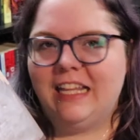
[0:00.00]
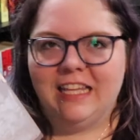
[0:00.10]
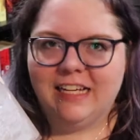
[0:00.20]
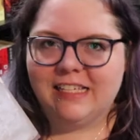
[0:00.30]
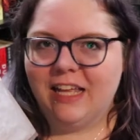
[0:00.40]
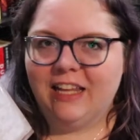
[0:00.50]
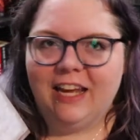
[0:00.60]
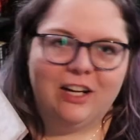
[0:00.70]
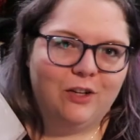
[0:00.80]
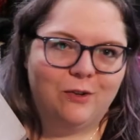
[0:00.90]
he thinks that
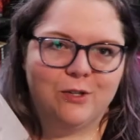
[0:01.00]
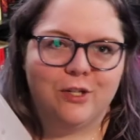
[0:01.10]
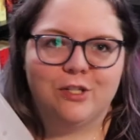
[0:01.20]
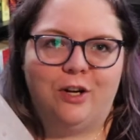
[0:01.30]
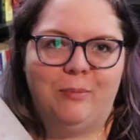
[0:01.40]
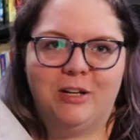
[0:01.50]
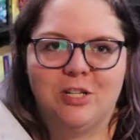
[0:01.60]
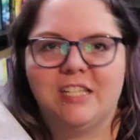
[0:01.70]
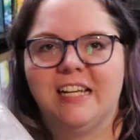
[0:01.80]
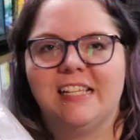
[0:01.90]
like adults are just all a
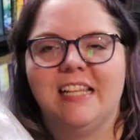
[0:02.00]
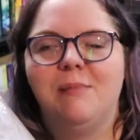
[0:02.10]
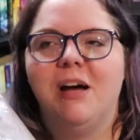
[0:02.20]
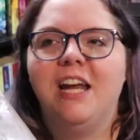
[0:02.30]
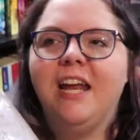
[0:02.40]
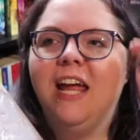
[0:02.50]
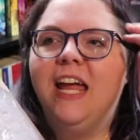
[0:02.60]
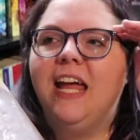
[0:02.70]
bunch of sticks in the mud.